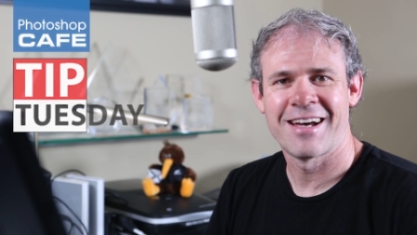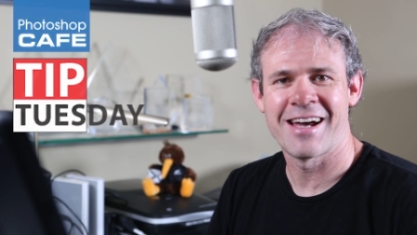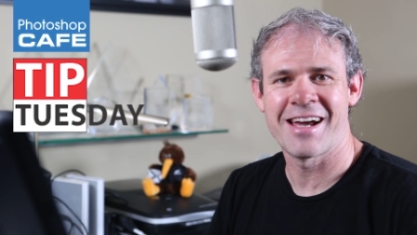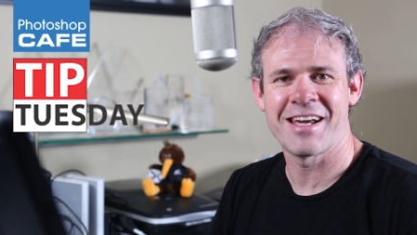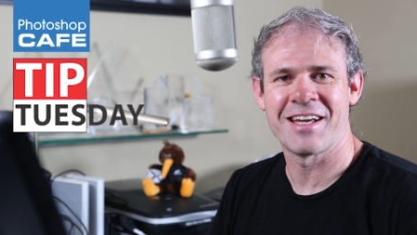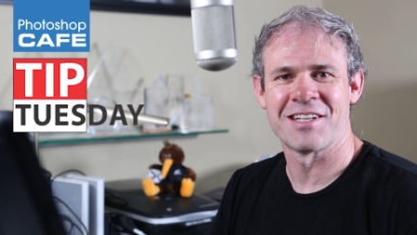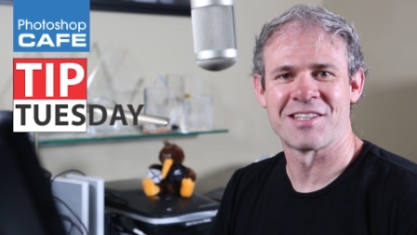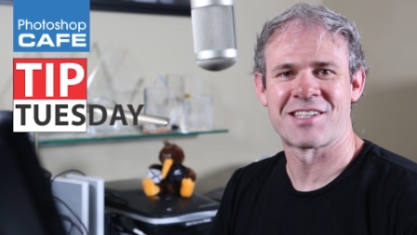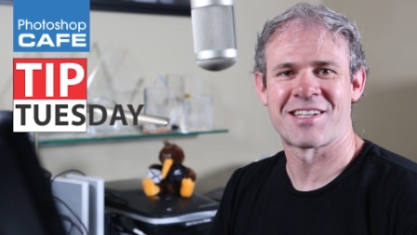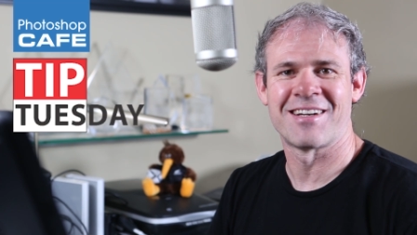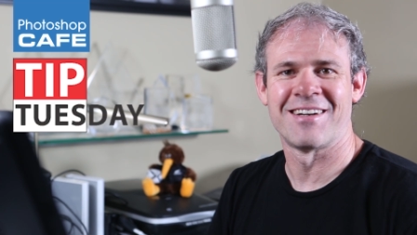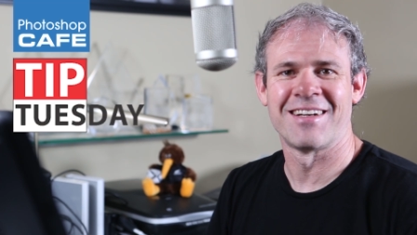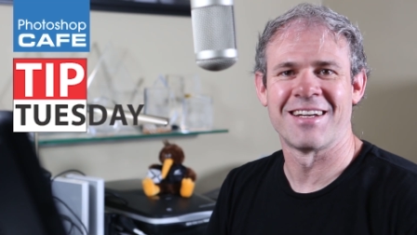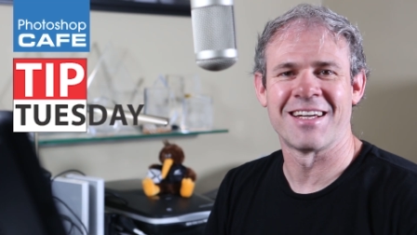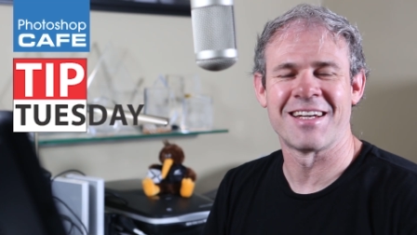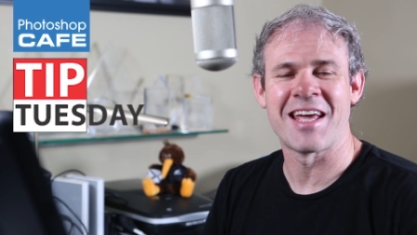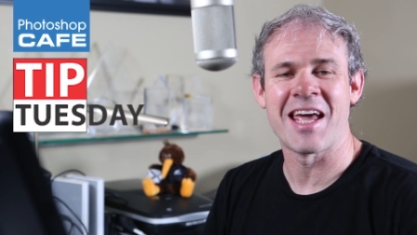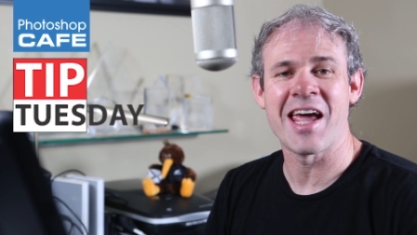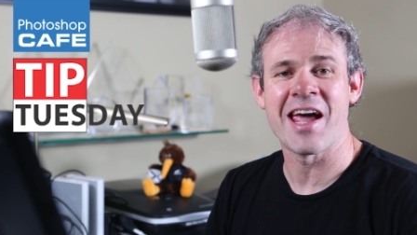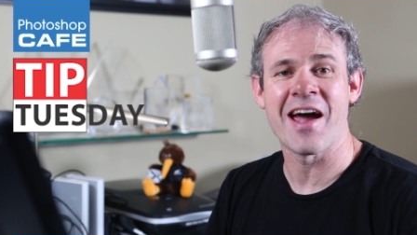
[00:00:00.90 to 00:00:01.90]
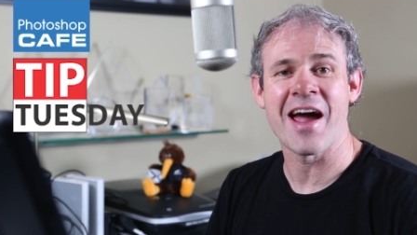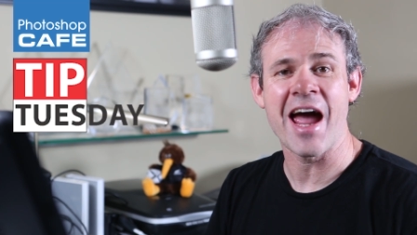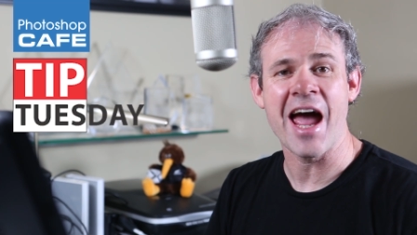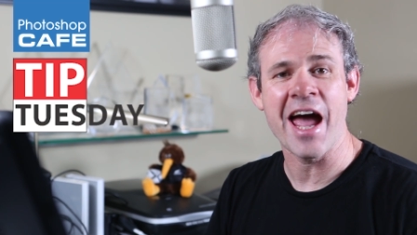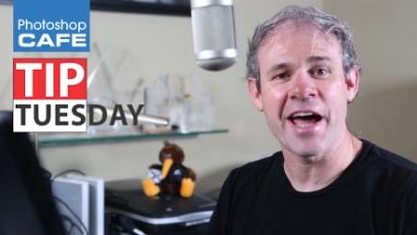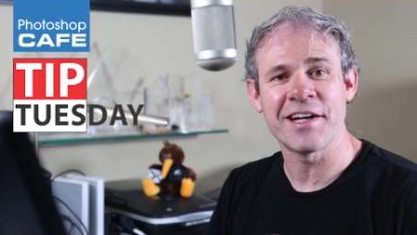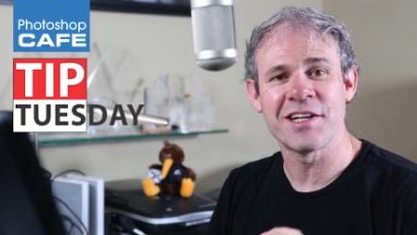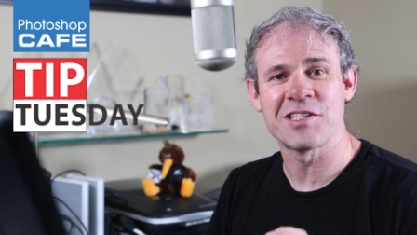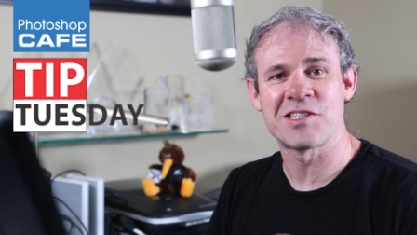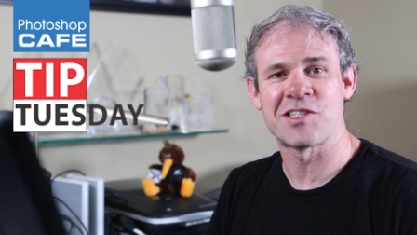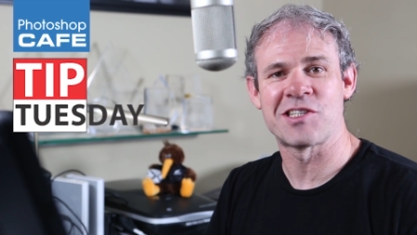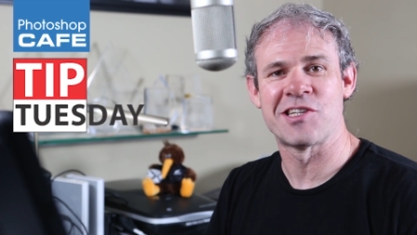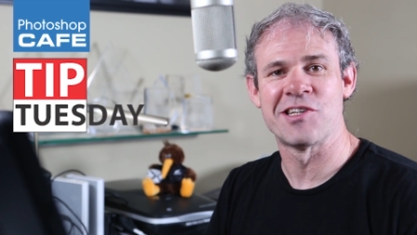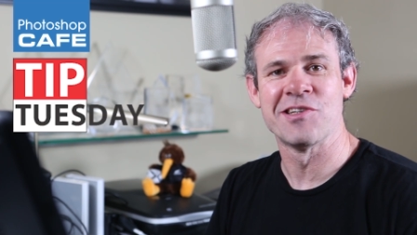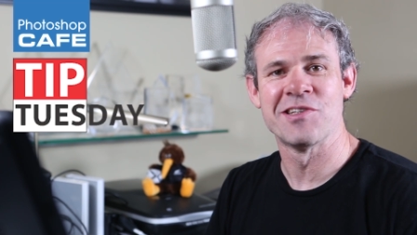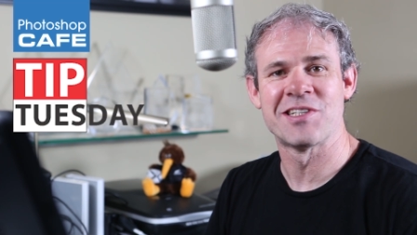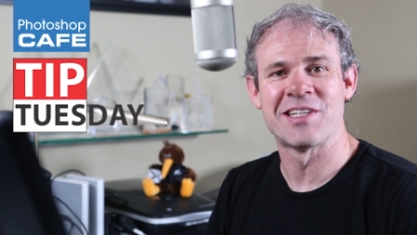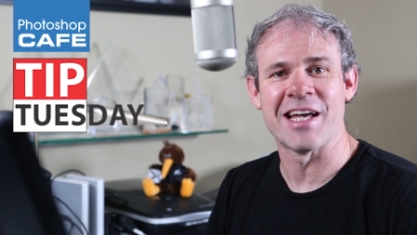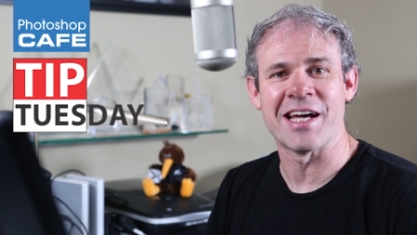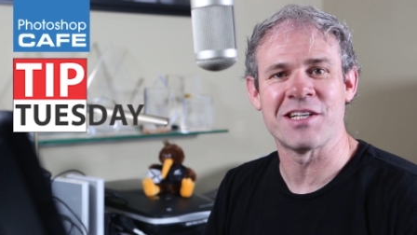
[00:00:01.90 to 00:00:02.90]
Hey, it's Colin here, and it's
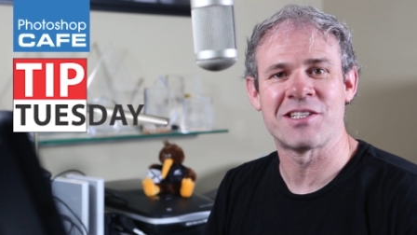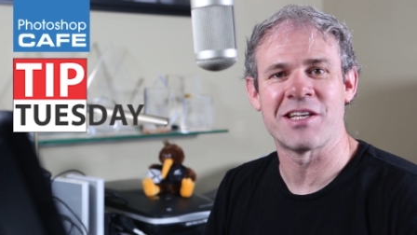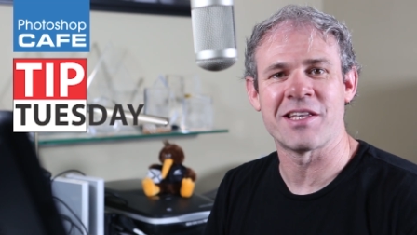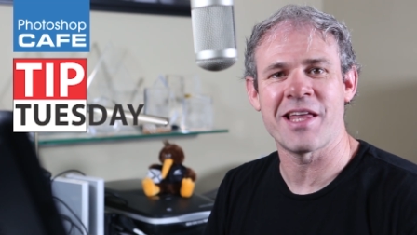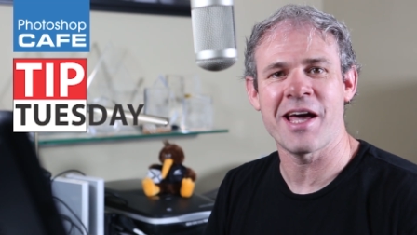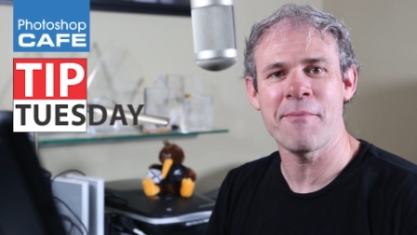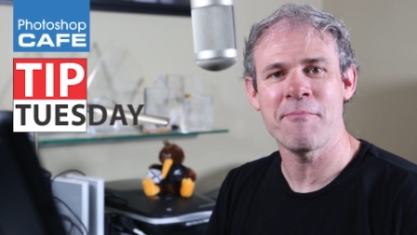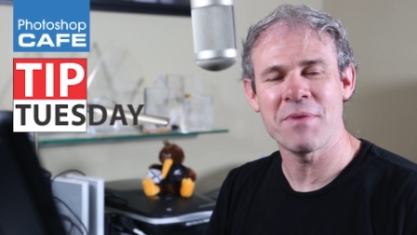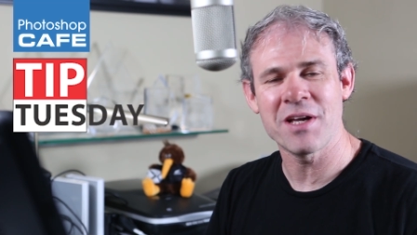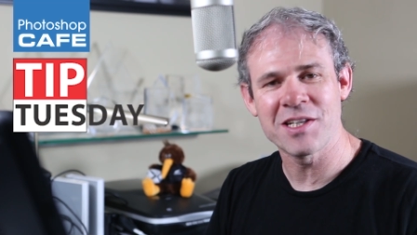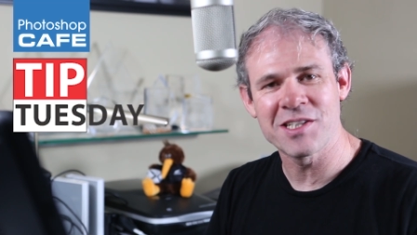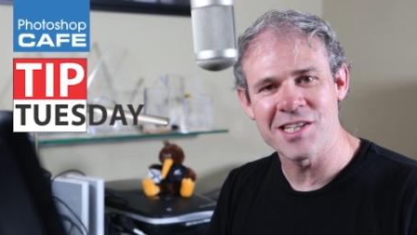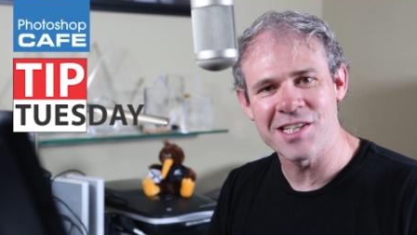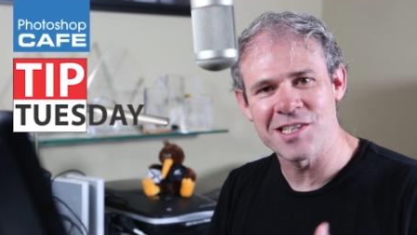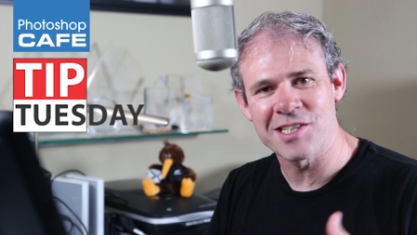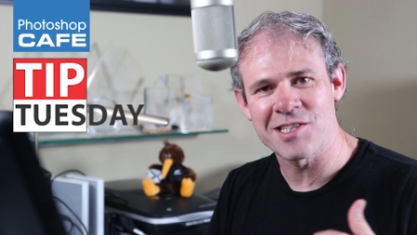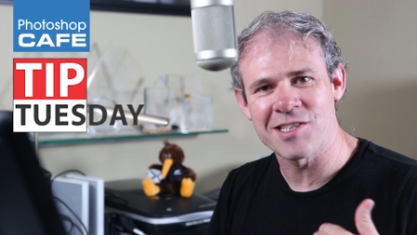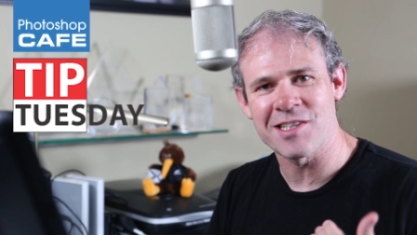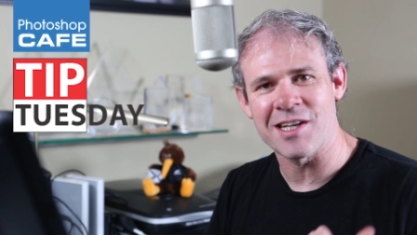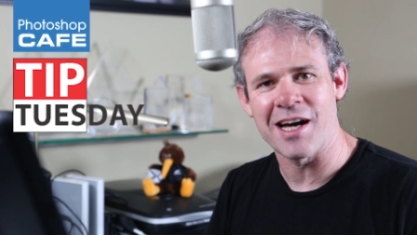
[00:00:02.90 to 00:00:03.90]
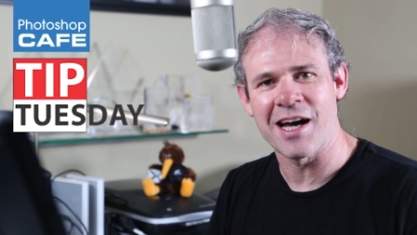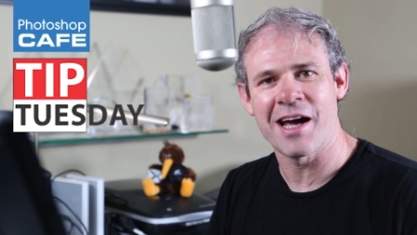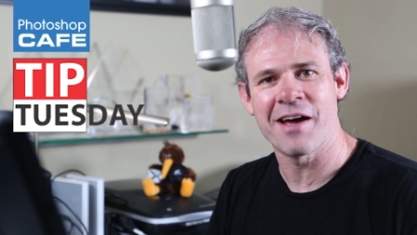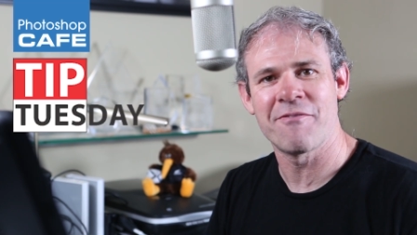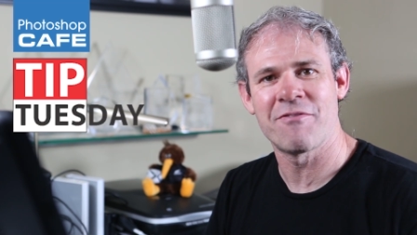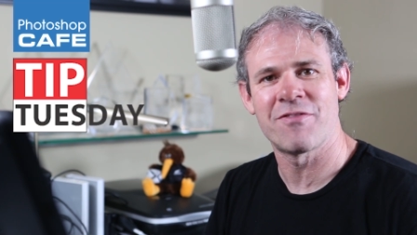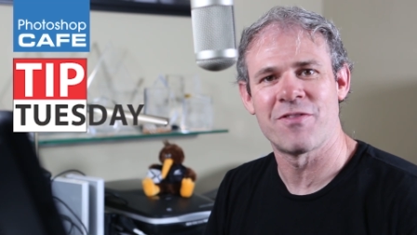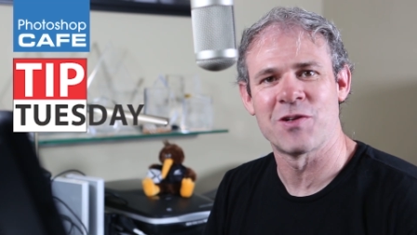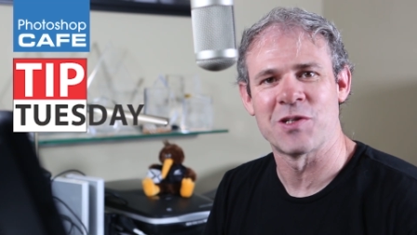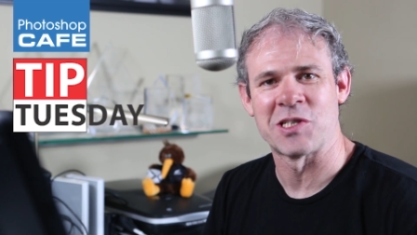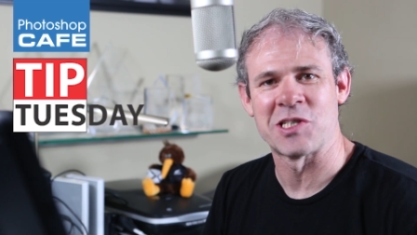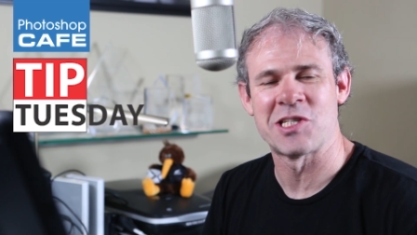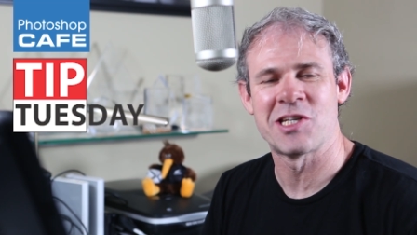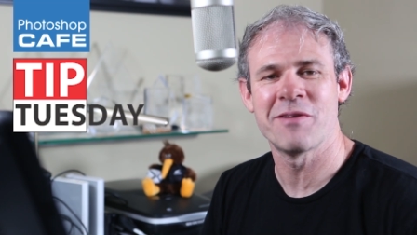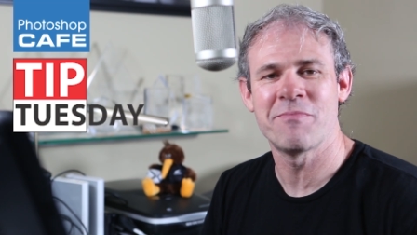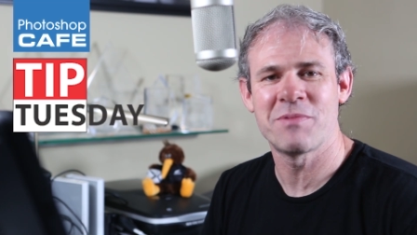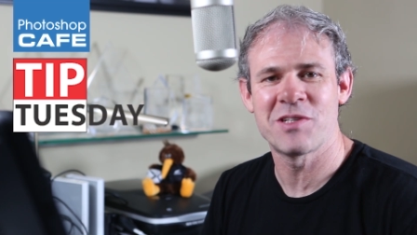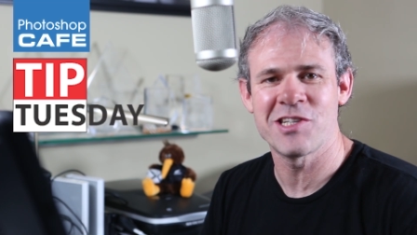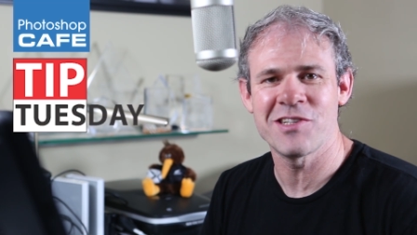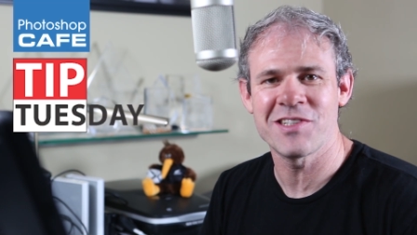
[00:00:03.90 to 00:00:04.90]
Tuesday, so that means it's time for
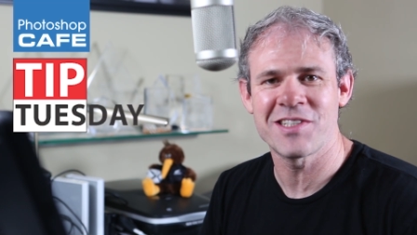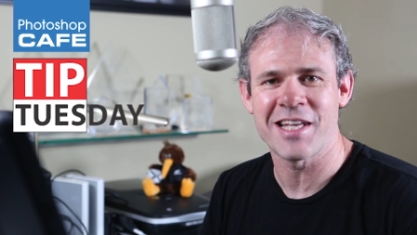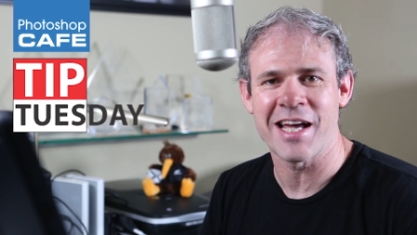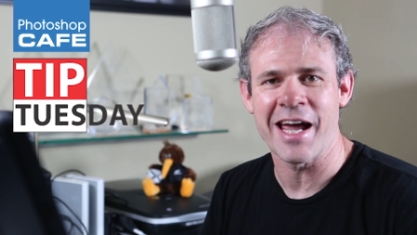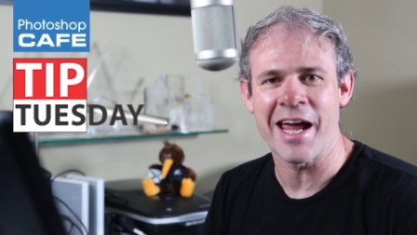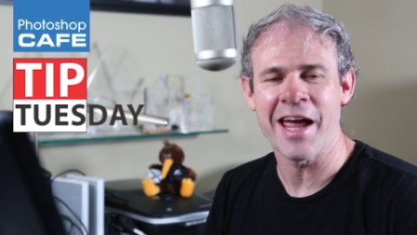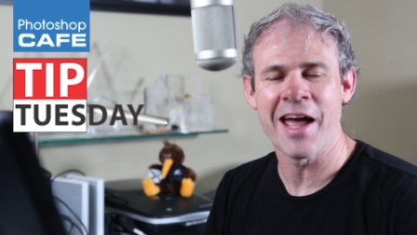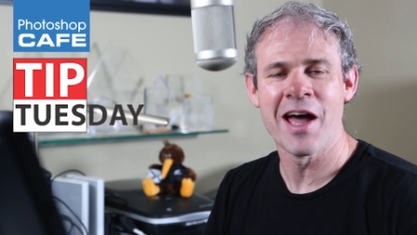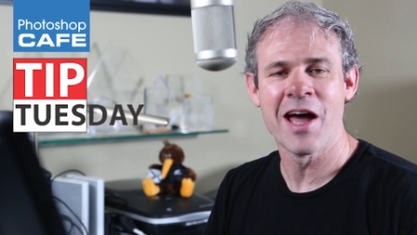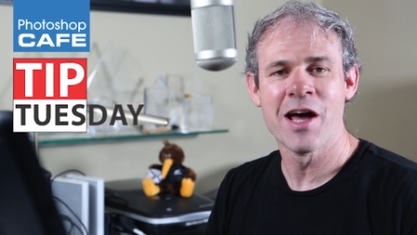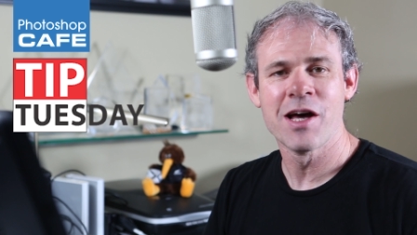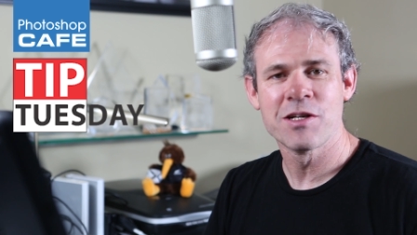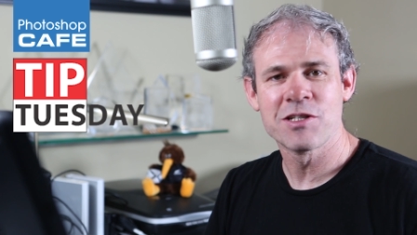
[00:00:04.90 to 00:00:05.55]
Tip Tuesday.